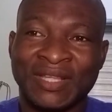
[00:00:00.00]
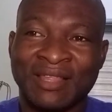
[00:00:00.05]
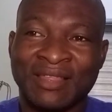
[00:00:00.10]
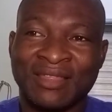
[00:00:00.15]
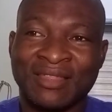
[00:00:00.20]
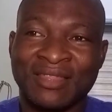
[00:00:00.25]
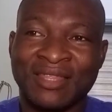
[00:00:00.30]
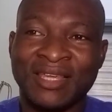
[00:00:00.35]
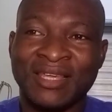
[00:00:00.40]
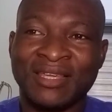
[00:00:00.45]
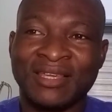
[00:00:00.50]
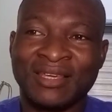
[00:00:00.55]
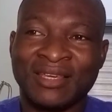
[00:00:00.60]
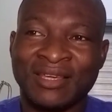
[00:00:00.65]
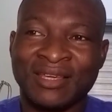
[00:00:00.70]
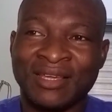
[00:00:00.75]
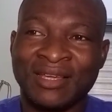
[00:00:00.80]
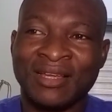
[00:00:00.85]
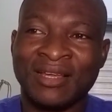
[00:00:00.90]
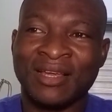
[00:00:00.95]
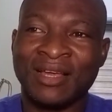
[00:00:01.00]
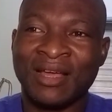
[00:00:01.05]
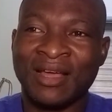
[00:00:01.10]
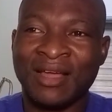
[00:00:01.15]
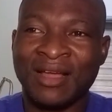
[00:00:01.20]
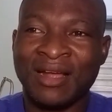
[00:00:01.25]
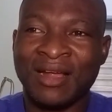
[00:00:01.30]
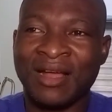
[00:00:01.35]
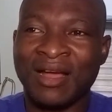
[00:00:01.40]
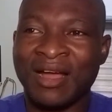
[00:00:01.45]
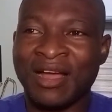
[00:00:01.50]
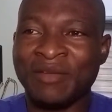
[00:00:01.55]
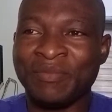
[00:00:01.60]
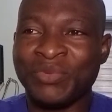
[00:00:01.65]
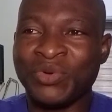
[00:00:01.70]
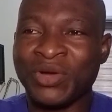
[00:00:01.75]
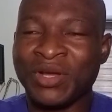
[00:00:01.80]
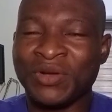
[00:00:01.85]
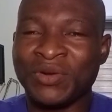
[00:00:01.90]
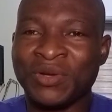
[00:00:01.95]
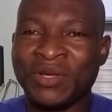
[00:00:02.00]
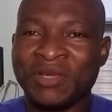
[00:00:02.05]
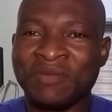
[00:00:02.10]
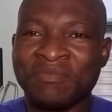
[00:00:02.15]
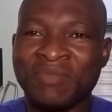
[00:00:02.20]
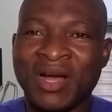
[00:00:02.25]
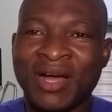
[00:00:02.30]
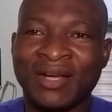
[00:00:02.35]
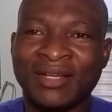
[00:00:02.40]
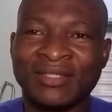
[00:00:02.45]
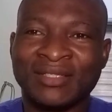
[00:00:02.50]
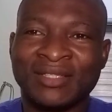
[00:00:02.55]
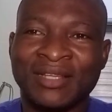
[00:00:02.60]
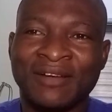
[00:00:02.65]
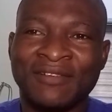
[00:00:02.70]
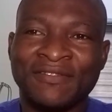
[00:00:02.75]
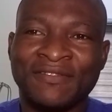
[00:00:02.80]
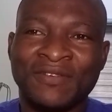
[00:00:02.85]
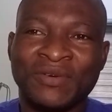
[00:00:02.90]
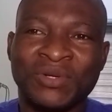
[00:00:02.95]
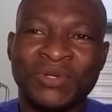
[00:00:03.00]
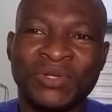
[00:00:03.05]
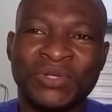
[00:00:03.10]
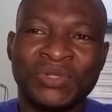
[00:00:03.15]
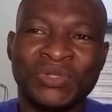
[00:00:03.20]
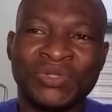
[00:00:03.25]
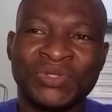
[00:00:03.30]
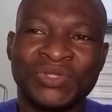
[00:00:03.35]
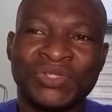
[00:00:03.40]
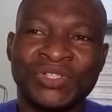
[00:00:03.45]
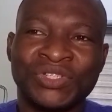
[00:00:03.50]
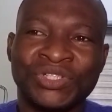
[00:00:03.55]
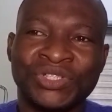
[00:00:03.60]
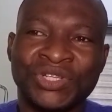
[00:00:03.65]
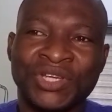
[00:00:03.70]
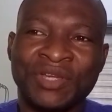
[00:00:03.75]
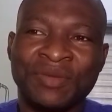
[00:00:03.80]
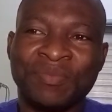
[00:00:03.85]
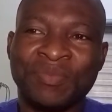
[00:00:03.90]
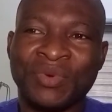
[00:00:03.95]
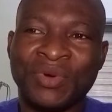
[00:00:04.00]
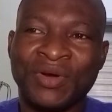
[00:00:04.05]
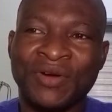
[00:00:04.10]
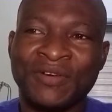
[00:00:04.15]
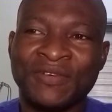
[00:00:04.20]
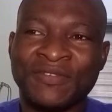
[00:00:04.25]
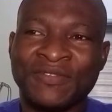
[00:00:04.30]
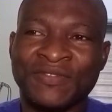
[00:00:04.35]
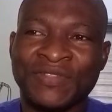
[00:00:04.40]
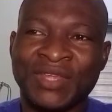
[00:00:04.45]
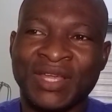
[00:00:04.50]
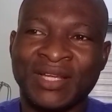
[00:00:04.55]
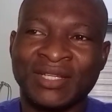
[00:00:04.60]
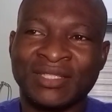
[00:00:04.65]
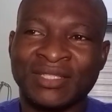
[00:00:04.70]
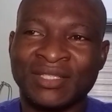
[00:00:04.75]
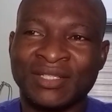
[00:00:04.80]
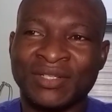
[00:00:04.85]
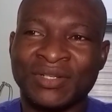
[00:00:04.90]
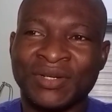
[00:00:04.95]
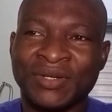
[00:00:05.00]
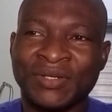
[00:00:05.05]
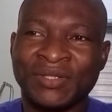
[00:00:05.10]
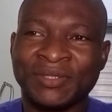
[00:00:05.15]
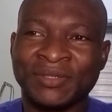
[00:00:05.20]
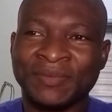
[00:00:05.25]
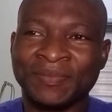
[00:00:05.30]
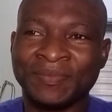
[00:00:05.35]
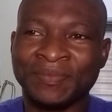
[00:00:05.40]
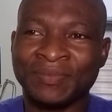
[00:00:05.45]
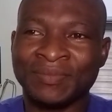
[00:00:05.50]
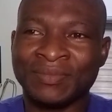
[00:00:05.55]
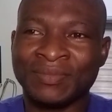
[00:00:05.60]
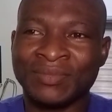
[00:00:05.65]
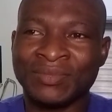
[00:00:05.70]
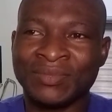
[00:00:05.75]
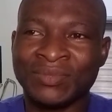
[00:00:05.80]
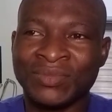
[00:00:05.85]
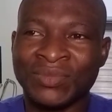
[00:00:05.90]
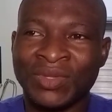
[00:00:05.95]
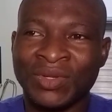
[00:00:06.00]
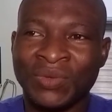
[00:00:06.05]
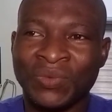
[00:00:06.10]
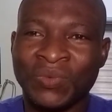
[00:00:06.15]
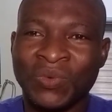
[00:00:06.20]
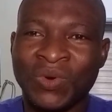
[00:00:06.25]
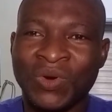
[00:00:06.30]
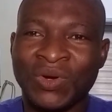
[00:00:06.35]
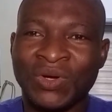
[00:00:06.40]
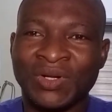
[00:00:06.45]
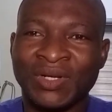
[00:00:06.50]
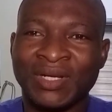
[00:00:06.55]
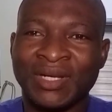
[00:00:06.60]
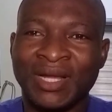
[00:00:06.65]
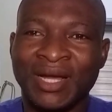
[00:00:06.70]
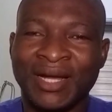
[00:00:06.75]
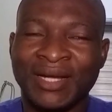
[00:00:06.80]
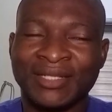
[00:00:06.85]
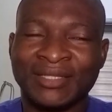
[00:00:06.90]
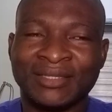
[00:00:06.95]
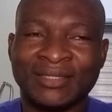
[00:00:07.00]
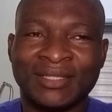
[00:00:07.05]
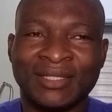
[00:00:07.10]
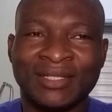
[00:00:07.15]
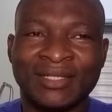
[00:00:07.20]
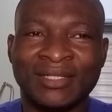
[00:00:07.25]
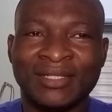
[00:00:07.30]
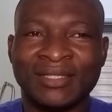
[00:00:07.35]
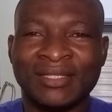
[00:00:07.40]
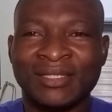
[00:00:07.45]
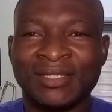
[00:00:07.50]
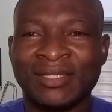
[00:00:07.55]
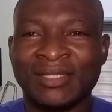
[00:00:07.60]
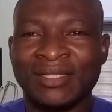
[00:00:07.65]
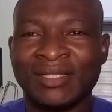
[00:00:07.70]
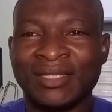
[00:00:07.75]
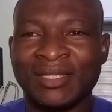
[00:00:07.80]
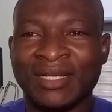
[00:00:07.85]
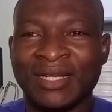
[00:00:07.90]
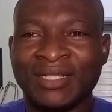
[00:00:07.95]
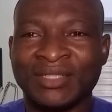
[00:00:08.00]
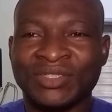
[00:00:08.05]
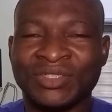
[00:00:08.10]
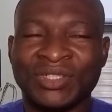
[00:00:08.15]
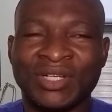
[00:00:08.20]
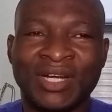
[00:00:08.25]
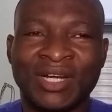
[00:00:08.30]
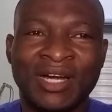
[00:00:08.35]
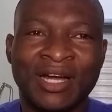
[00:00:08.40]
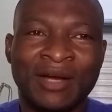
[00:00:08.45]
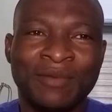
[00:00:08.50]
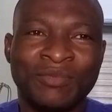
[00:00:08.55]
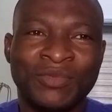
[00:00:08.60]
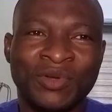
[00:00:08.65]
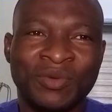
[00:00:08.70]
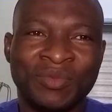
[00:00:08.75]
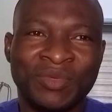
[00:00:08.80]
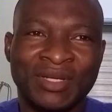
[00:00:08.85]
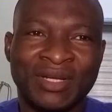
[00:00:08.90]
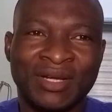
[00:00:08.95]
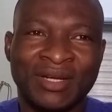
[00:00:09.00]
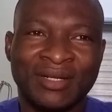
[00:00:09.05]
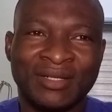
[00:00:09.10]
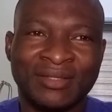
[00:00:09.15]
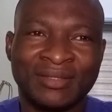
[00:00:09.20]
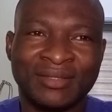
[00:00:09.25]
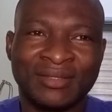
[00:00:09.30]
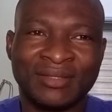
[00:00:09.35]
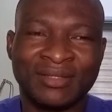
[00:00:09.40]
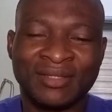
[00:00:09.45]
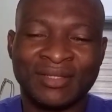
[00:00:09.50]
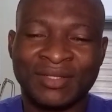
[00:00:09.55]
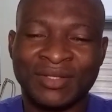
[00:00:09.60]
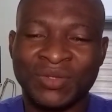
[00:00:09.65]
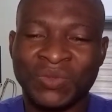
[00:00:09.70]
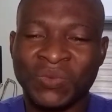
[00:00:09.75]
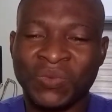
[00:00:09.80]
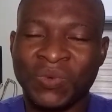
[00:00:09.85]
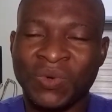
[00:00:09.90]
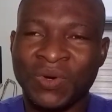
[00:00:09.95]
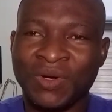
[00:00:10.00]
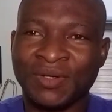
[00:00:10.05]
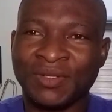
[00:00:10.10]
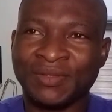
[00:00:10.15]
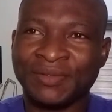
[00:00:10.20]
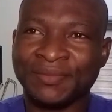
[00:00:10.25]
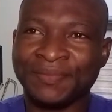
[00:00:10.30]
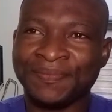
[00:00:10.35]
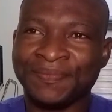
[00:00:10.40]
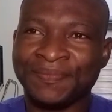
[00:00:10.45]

thick hypoechoic mass that follows the shape of the anterior wall and lateral abdominal wall.